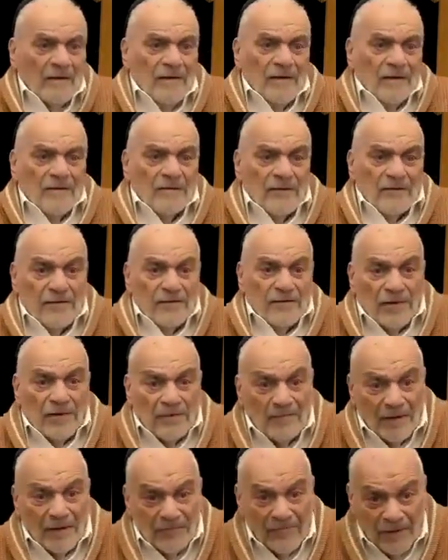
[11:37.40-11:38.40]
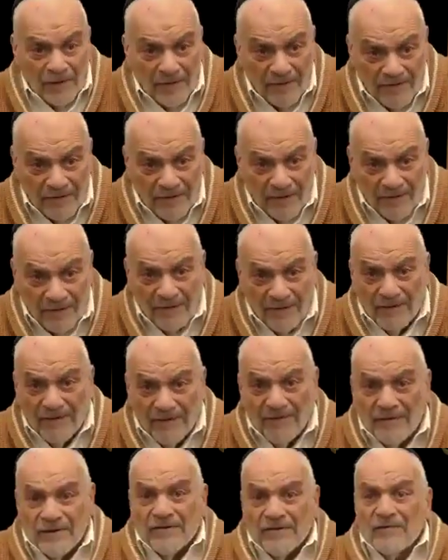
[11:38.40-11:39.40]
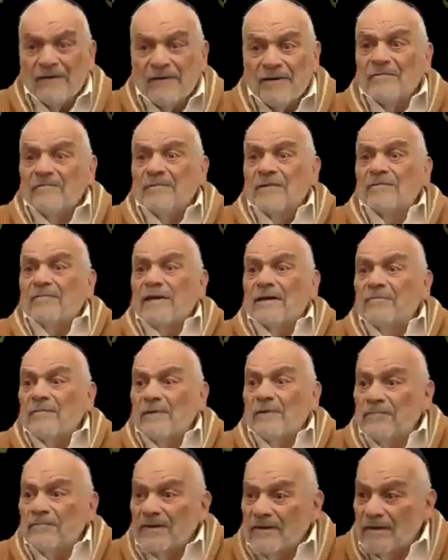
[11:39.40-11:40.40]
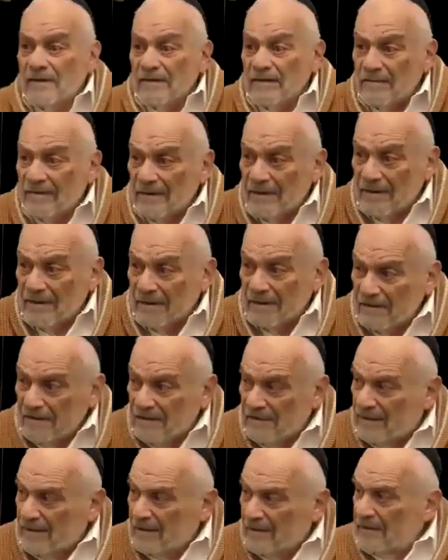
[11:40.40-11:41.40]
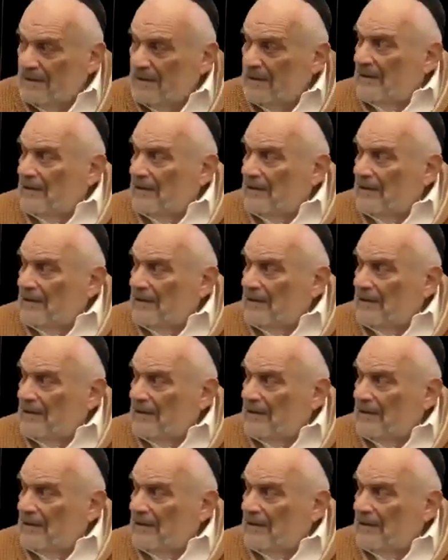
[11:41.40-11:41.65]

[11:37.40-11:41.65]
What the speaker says: So the Rambam goes to the other extreme. The Rambam says that,